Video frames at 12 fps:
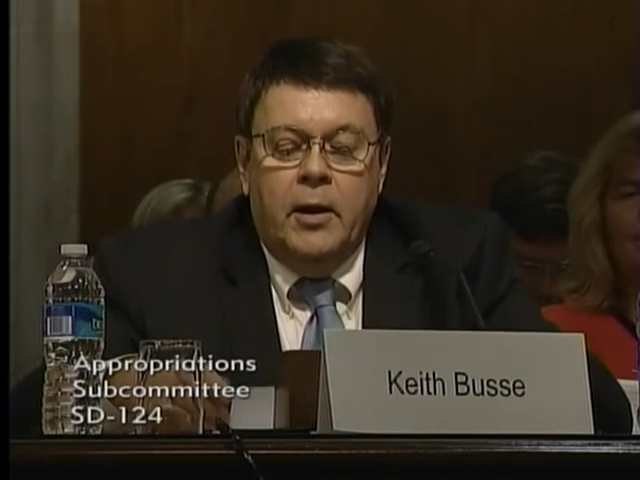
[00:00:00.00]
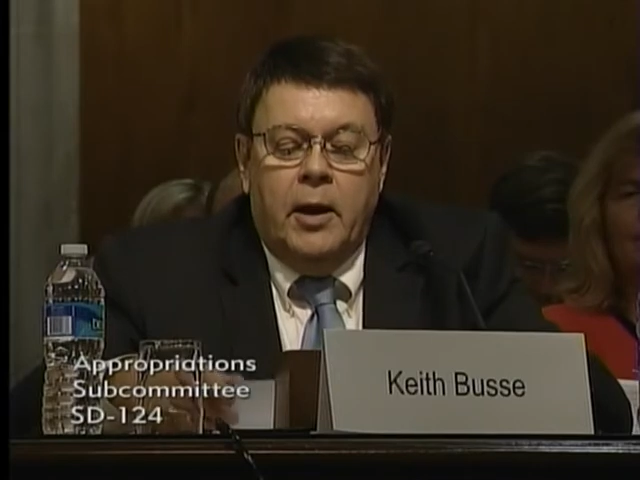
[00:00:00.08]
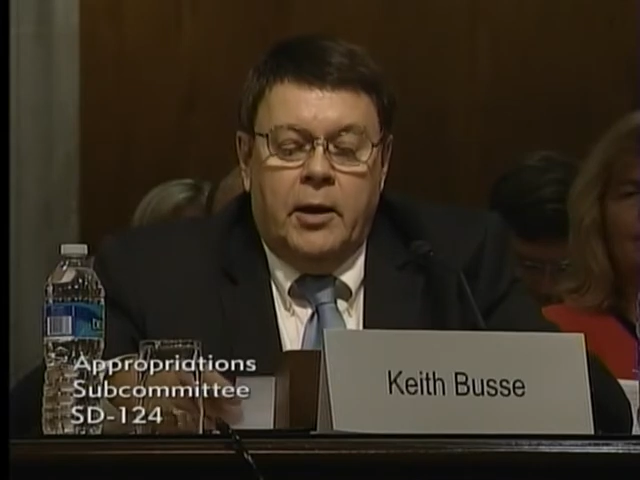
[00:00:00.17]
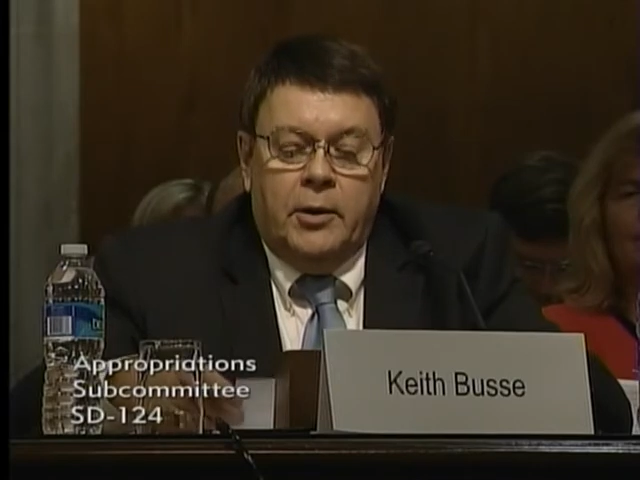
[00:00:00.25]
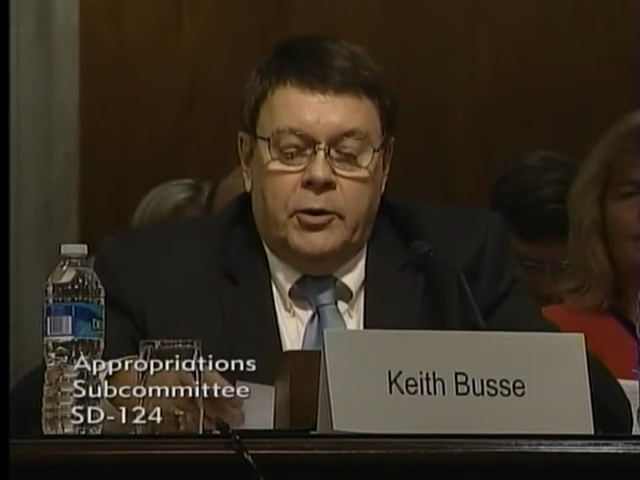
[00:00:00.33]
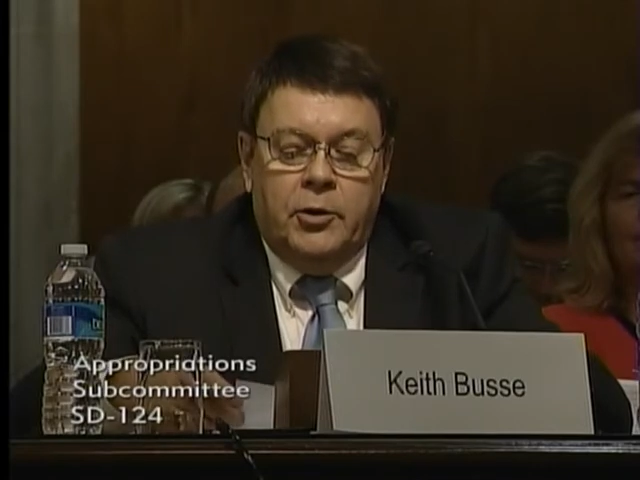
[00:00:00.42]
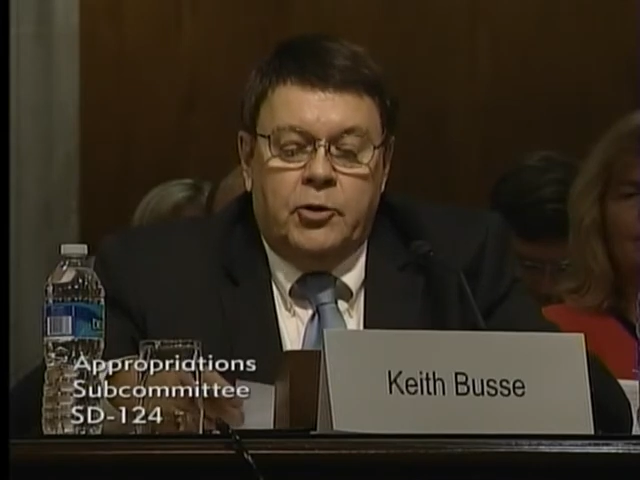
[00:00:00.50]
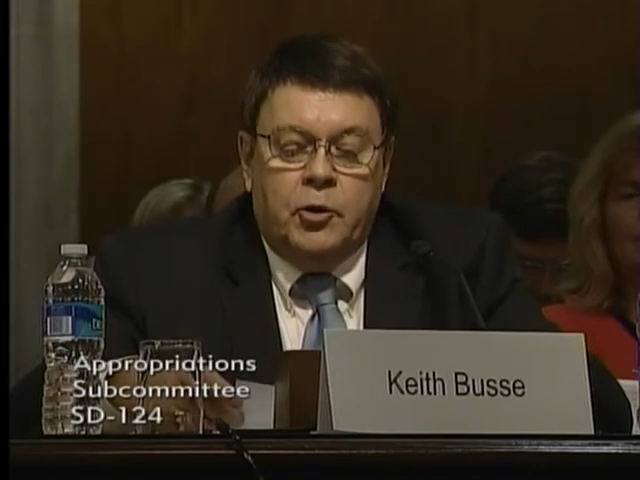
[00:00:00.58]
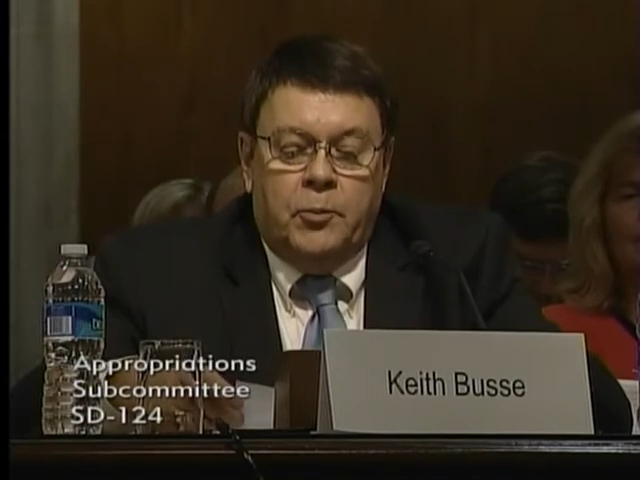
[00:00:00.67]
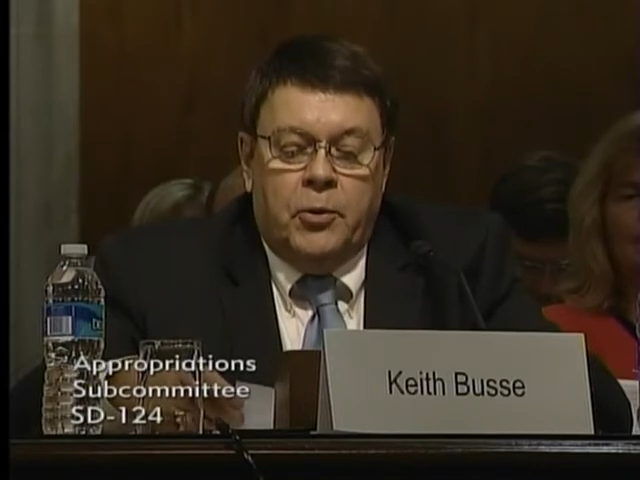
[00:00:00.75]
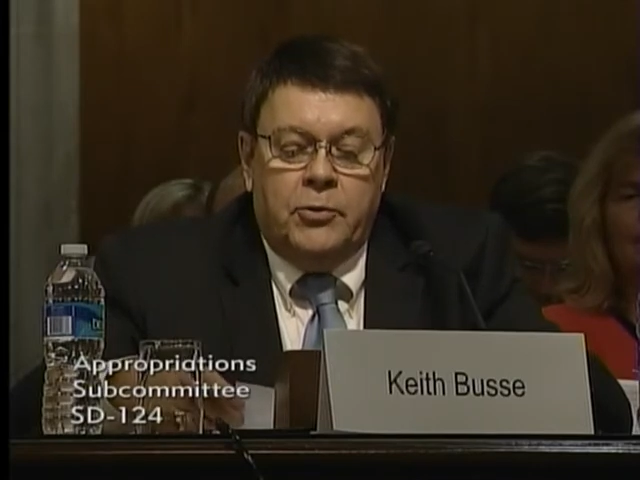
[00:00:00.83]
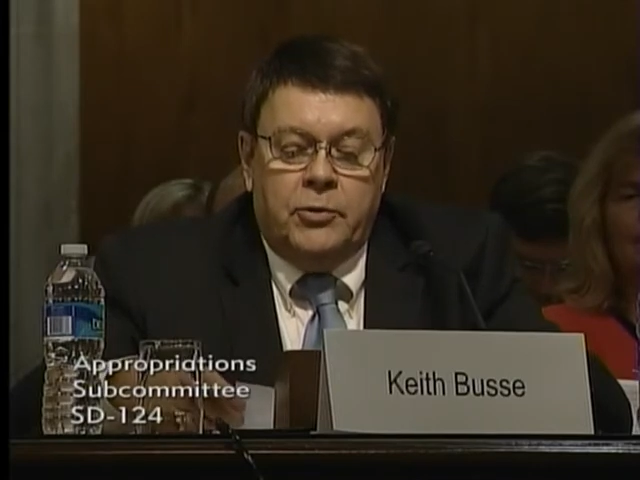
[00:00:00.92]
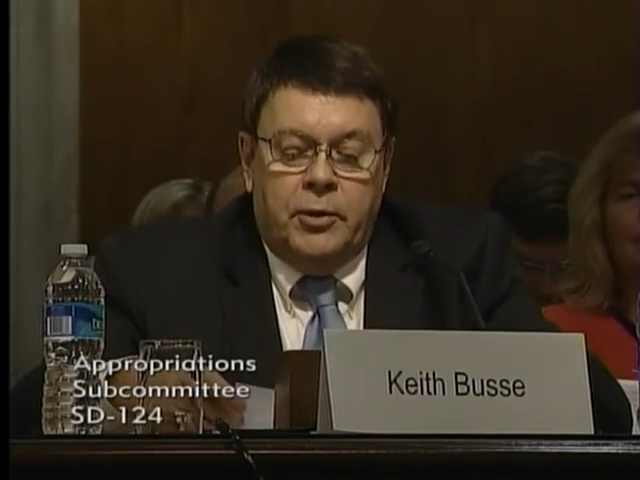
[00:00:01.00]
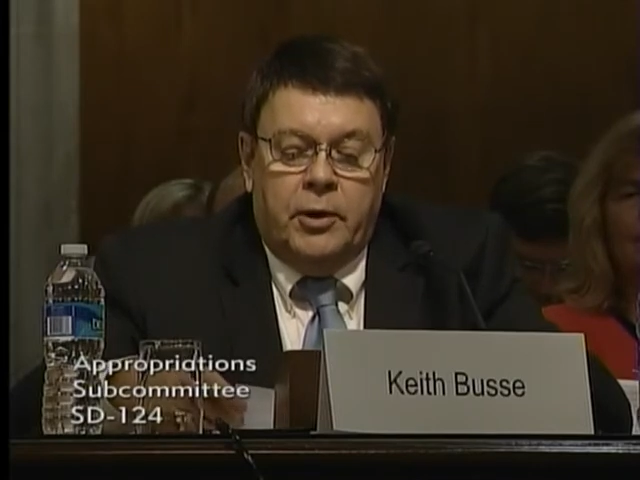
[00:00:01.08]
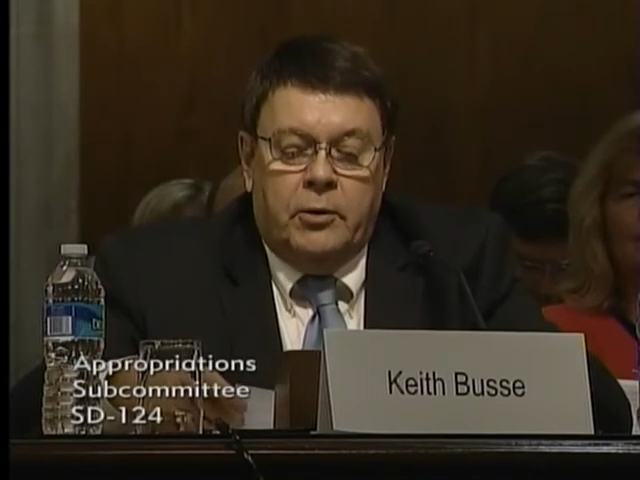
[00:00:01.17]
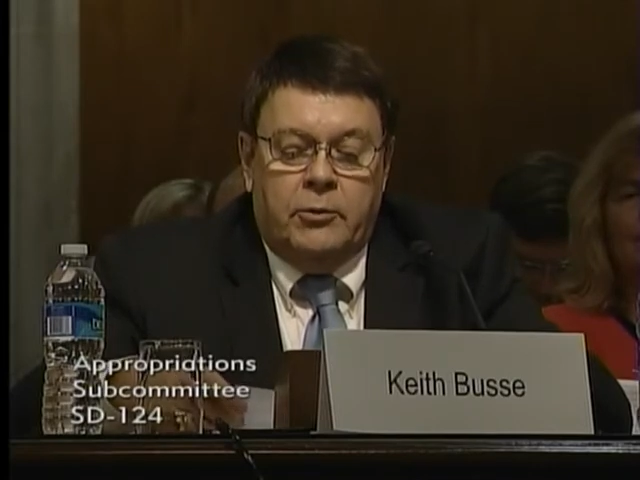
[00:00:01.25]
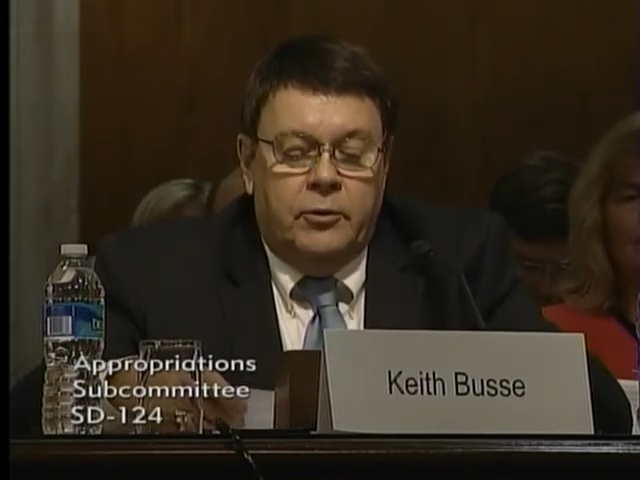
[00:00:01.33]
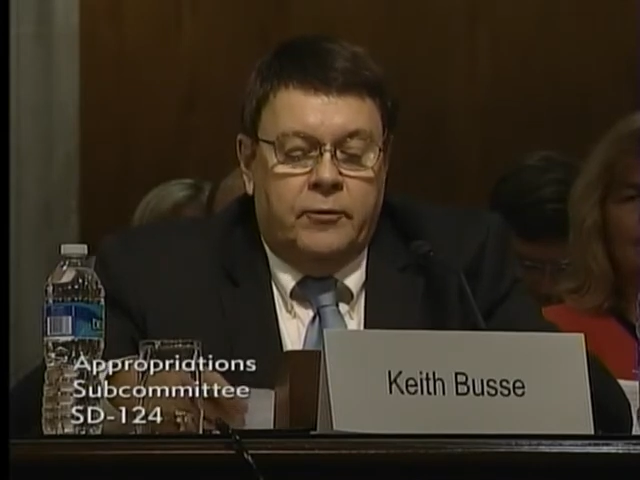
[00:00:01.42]
and additional
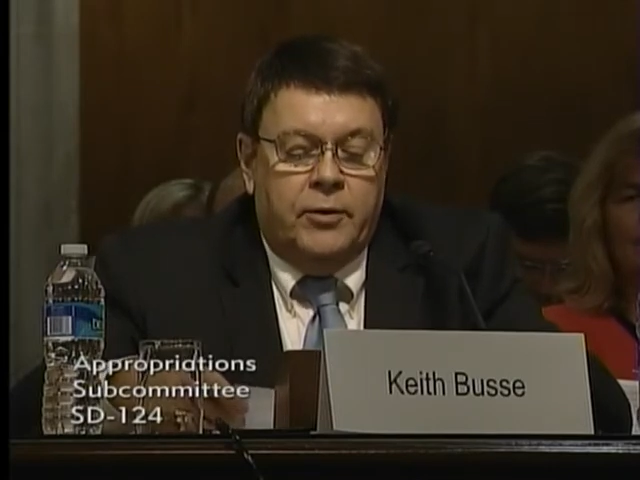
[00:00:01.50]
personnel to